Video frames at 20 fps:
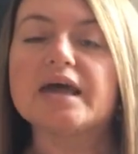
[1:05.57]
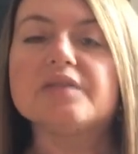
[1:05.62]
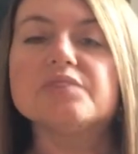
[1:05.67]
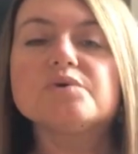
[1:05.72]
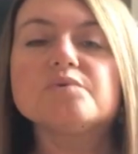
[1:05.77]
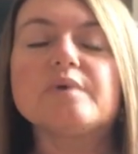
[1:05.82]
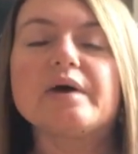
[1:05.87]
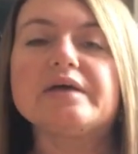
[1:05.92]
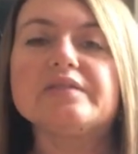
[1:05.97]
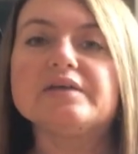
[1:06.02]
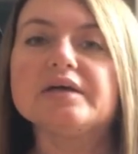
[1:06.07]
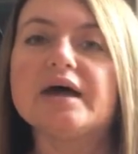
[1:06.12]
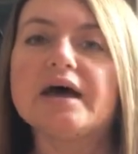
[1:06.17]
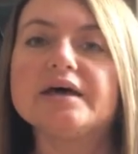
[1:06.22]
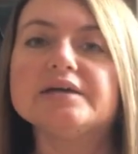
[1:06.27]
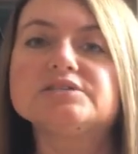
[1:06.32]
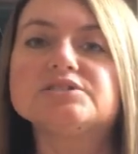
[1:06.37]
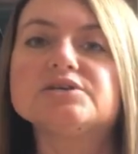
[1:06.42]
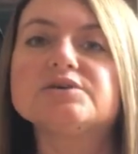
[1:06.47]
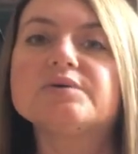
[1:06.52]
And the way that
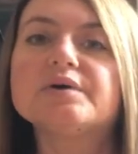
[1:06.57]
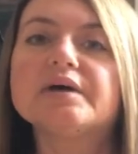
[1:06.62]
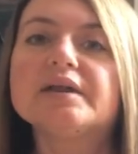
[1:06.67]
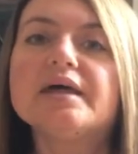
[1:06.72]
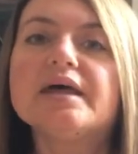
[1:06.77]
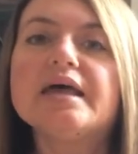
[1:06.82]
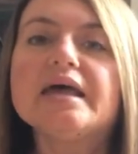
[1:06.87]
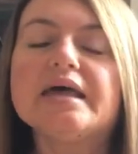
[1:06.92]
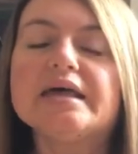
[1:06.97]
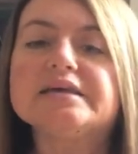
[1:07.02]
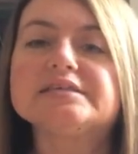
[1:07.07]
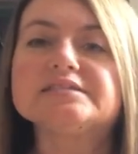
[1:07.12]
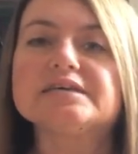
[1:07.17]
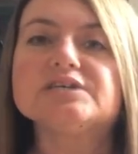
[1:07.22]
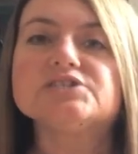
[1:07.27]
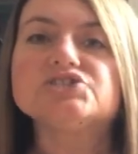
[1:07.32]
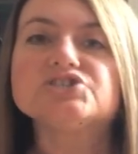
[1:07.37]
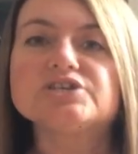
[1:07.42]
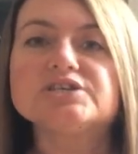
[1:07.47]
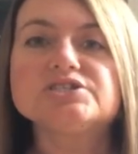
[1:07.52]
I do it is
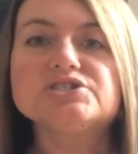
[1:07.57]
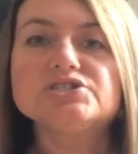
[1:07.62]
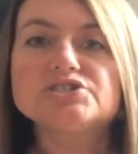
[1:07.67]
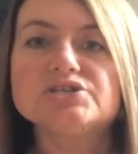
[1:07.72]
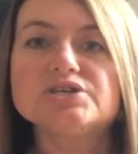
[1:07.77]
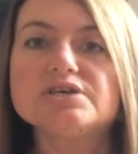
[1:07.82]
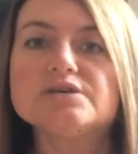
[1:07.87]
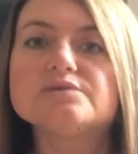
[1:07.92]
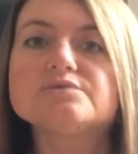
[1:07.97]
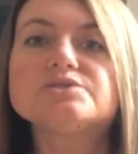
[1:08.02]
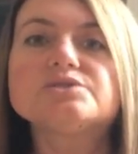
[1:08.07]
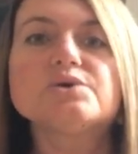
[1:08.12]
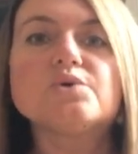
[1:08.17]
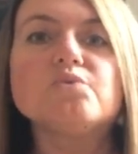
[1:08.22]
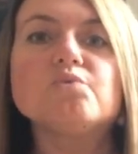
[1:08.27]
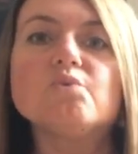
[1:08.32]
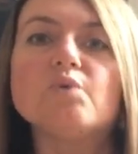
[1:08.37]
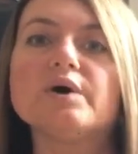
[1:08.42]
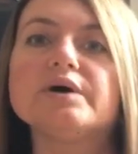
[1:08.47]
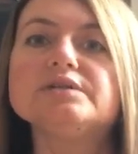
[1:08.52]
I just choose the
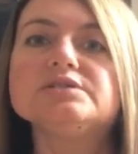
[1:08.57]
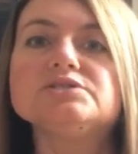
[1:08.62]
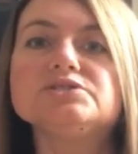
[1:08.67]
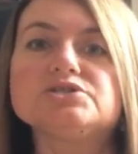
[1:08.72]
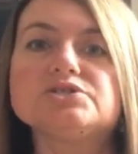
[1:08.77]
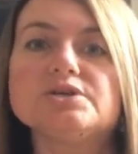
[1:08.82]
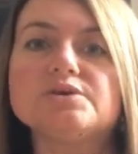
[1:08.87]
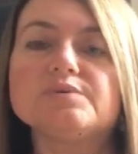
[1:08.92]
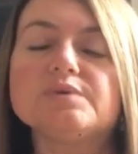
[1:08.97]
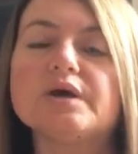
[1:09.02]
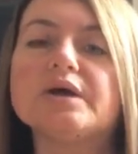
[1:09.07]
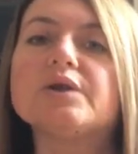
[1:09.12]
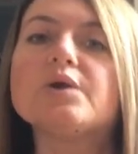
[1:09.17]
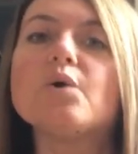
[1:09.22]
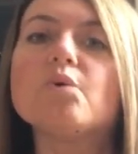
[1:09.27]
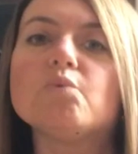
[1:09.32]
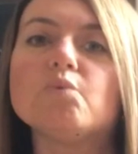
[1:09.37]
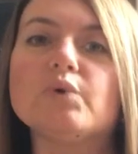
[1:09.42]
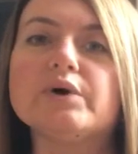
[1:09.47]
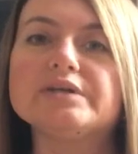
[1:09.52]
one student,
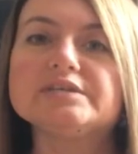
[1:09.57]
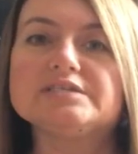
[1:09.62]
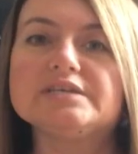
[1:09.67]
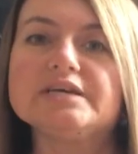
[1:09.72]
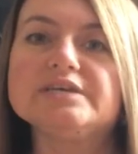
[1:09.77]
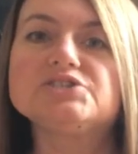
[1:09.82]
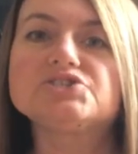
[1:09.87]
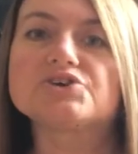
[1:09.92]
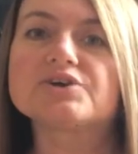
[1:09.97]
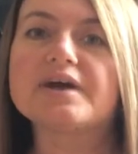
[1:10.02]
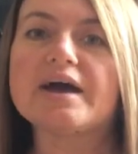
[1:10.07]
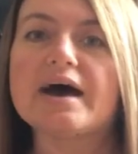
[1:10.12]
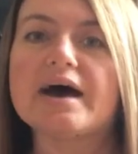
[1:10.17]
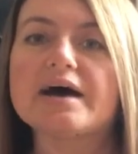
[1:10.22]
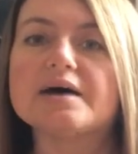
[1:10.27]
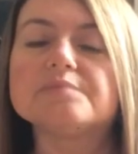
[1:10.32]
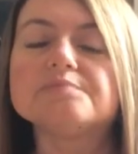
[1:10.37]
one teacher guide.